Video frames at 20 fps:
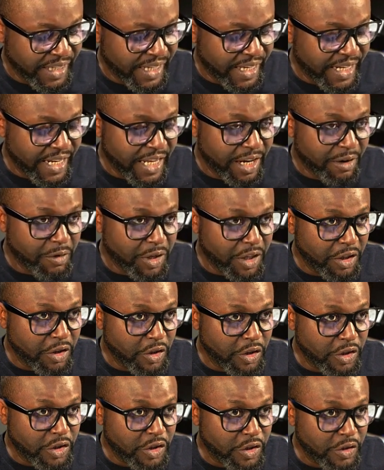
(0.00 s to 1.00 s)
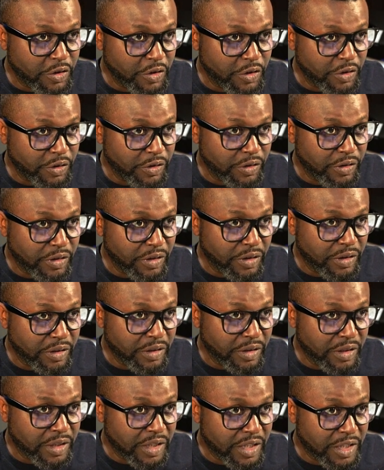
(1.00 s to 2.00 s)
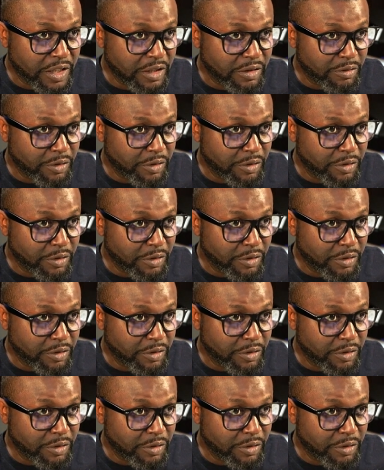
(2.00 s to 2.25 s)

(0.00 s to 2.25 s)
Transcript: and then we go to this.